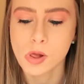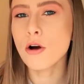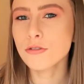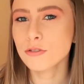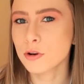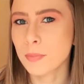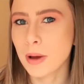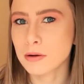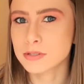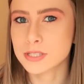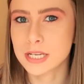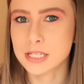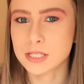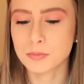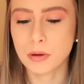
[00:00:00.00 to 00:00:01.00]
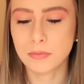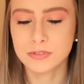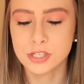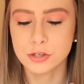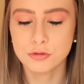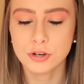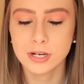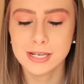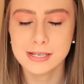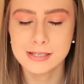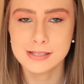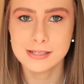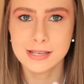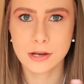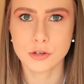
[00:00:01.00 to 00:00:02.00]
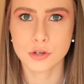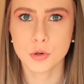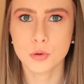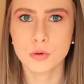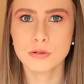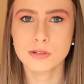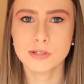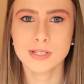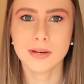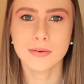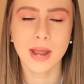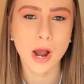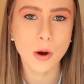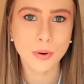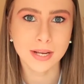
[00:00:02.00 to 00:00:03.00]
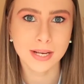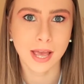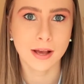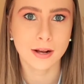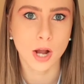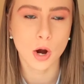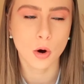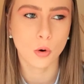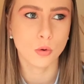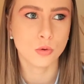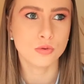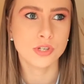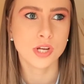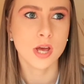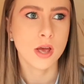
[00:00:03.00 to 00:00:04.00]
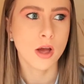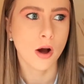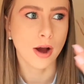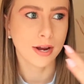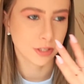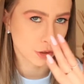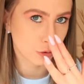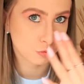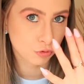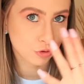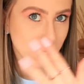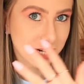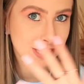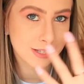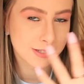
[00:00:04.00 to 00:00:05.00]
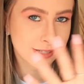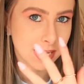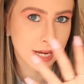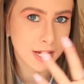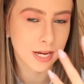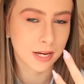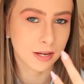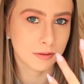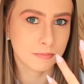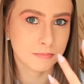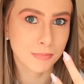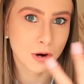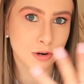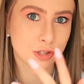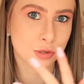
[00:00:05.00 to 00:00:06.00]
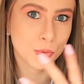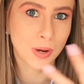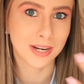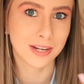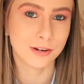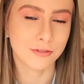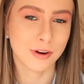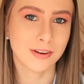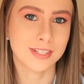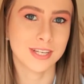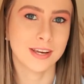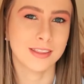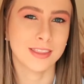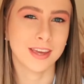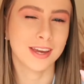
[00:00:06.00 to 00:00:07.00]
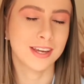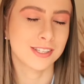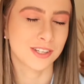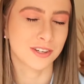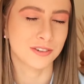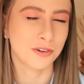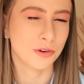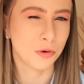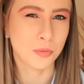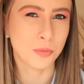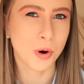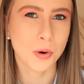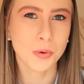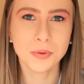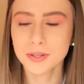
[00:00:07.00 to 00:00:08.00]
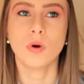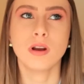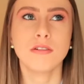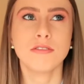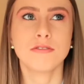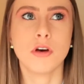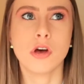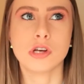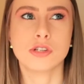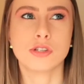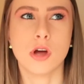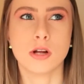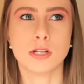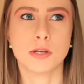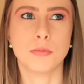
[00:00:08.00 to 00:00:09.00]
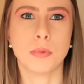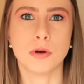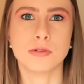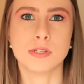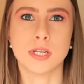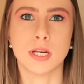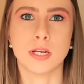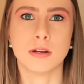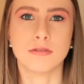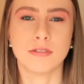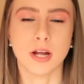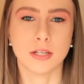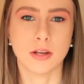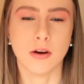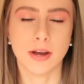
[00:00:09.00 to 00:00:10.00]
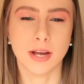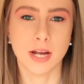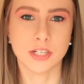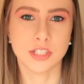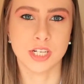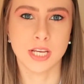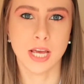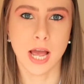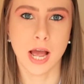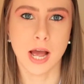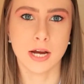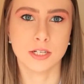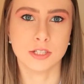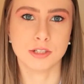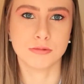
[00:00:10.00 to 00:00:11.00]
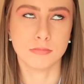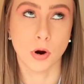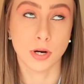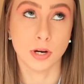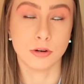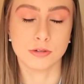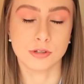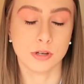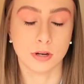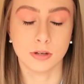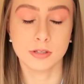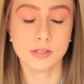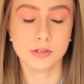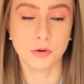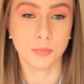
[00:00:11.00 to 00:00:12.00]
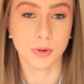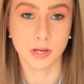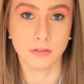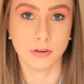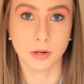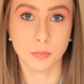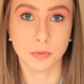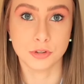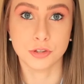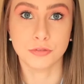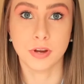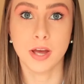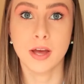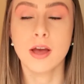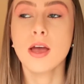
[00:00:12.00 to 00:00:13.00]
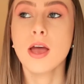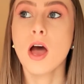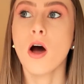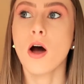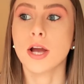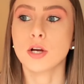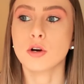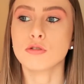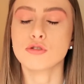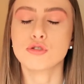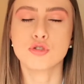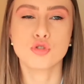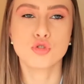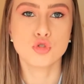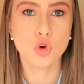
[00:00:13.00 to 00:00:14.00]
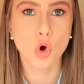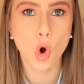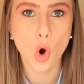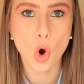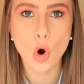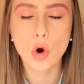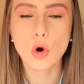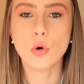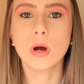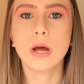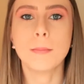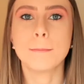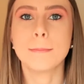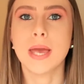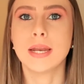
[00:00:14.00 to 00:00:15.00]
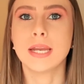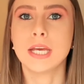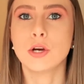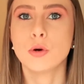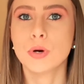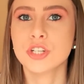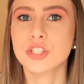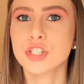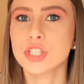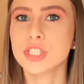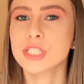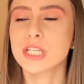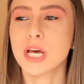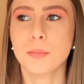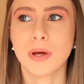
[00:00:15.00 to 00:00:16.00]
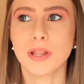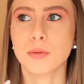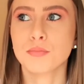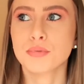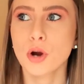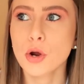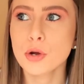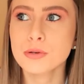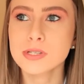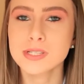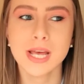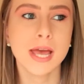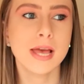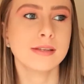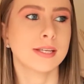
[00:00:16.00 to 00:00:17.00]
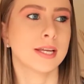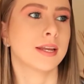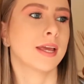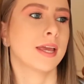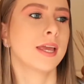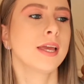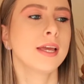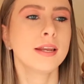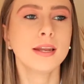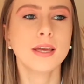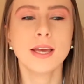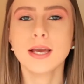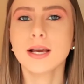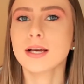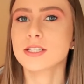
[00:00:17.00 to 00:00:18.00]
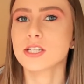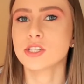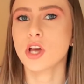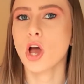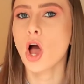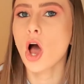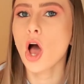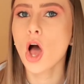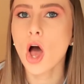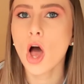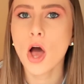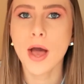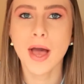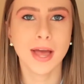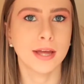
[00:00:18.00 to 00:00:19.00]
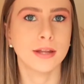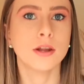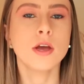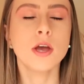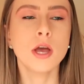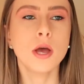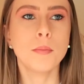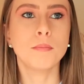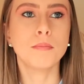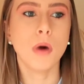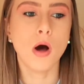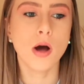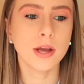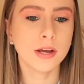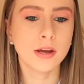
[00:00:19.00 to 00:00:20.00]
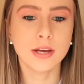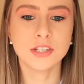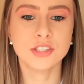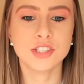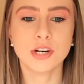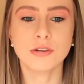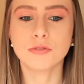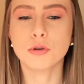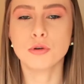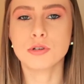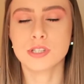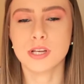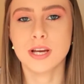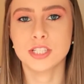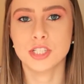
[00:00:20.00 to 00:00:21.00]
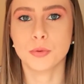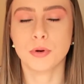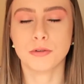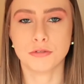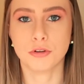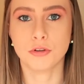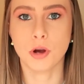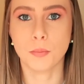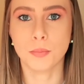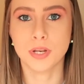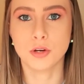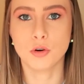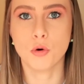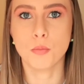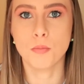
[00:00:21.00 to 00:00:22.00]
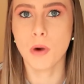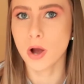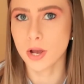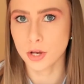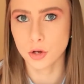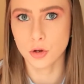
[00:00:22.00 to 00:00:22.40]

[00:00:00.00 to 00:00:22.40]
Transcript: After about 6 months, it really settled. So now when I get a cold, I don't really see much swelling around here that isn't normal. When I first started posting the fact that I actually had my nose done, let's not beat around the bush a bit, I got so many questions about the process and the healing and does it hurt, and Maya in general, because I actually went through a company called Maya